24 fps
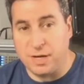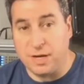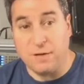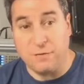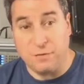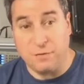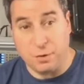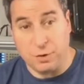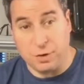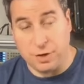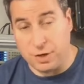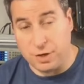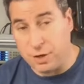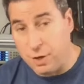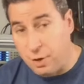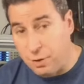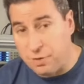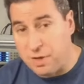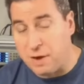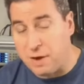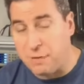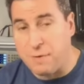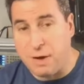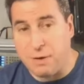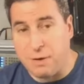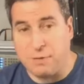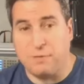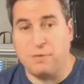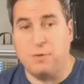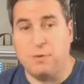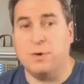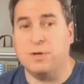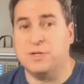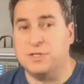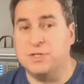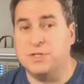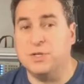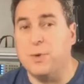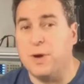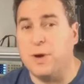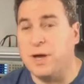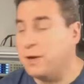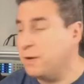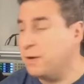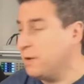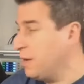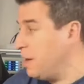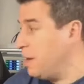And if you're going to go that route, of course,
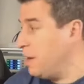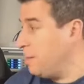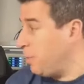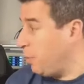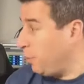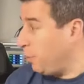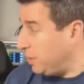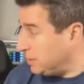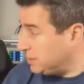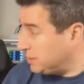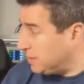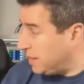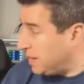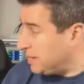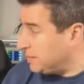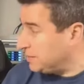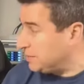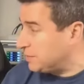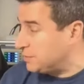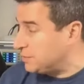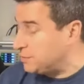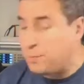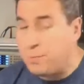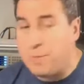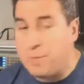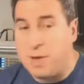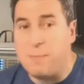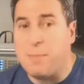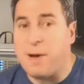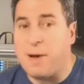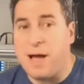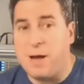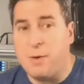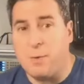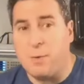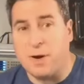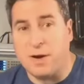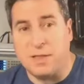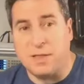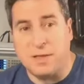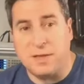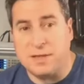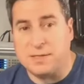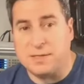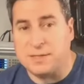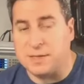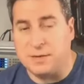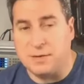do it. But what is nice is you may buy one
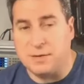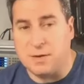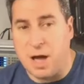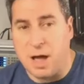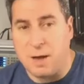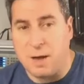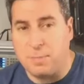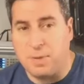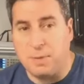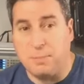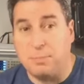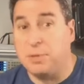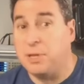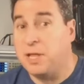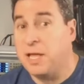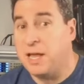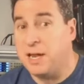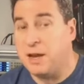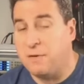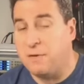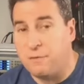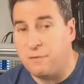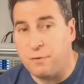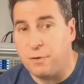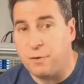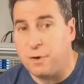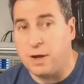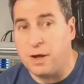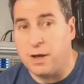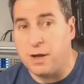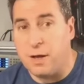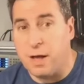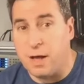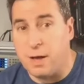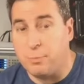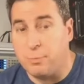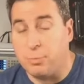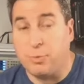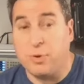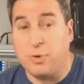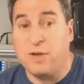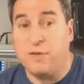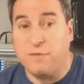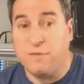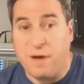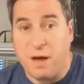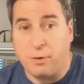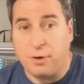of these and not be planning for a, a
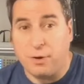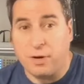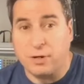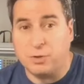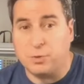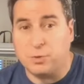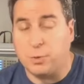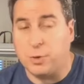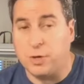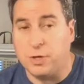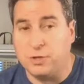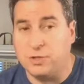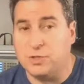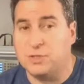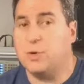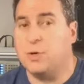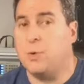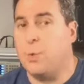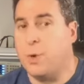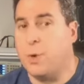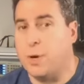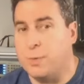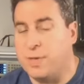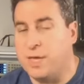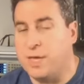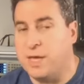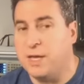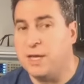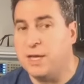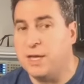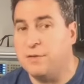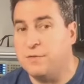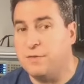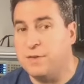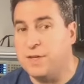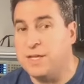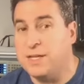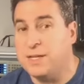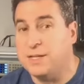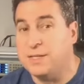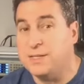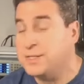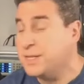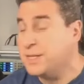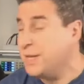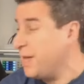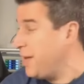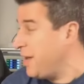brief outage where you just don't want to be
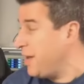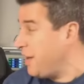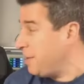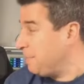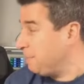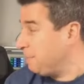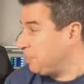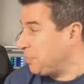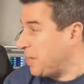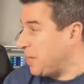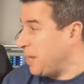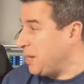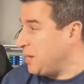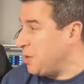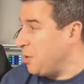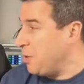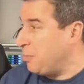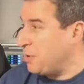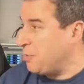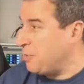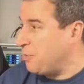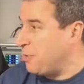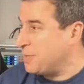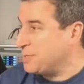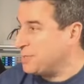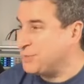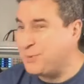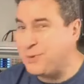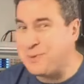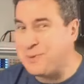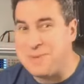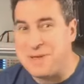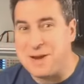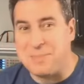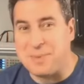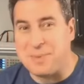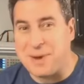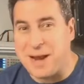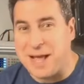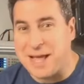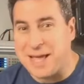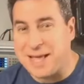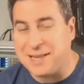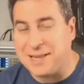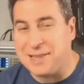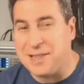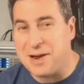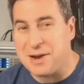inconvenienced. And nobody wants to admit it, but
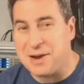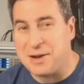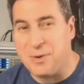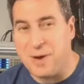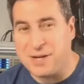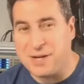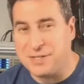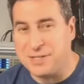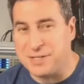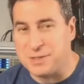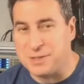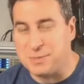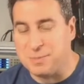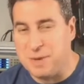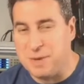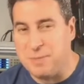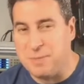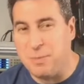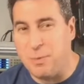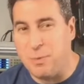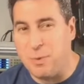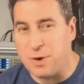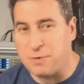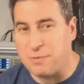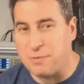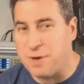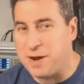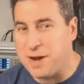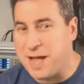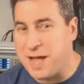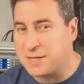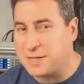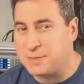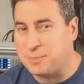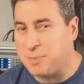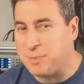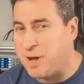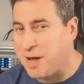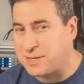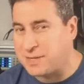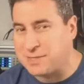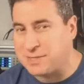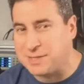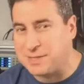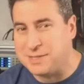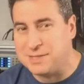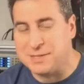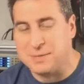I get a lot of questions. People want to run
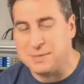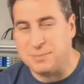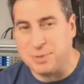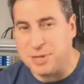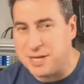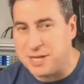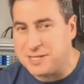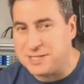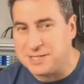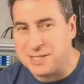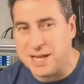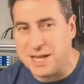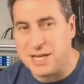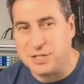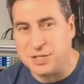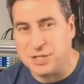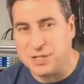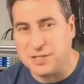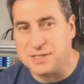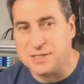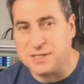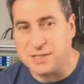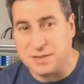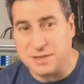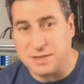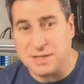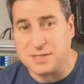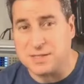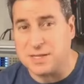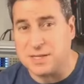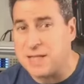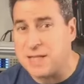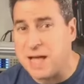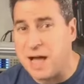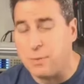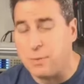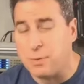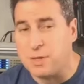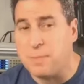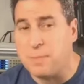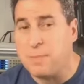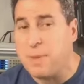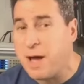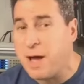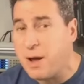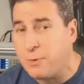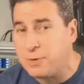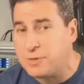Xboxes and PlayStations and things like that when
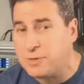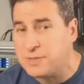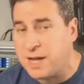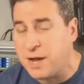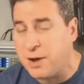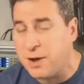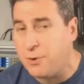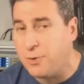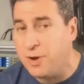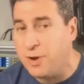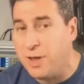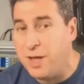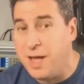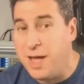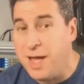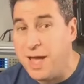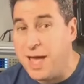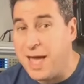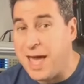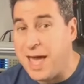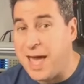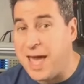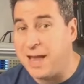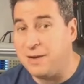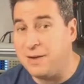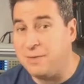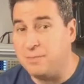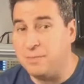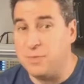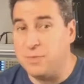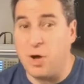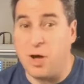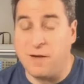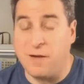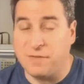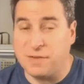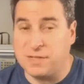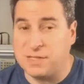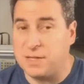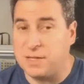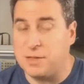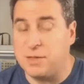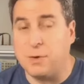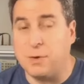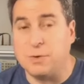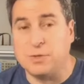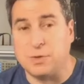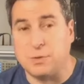the power's out. And
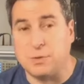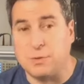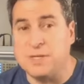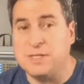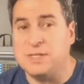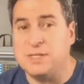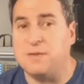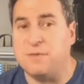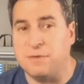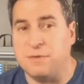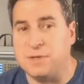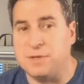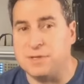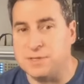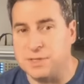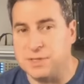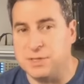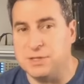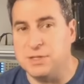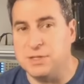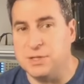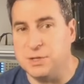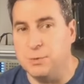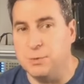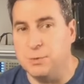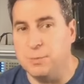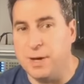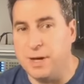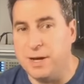obviously, those are easy for this to do.